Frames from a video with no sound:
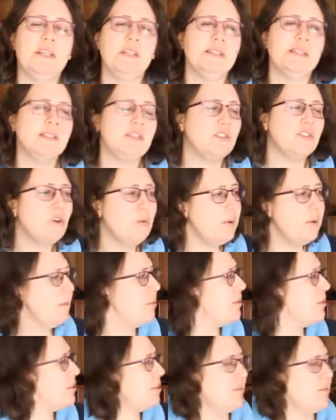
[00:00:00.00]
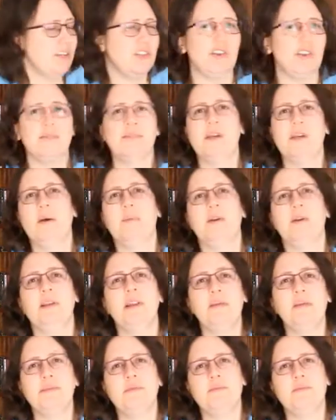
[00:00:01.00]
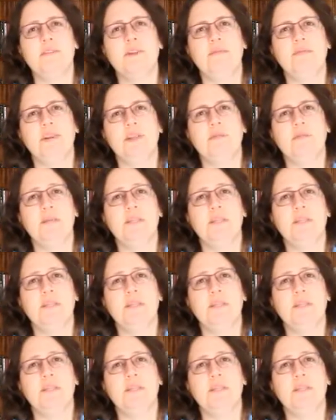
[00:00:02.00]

There's so many books on my shelves that I would love to reread,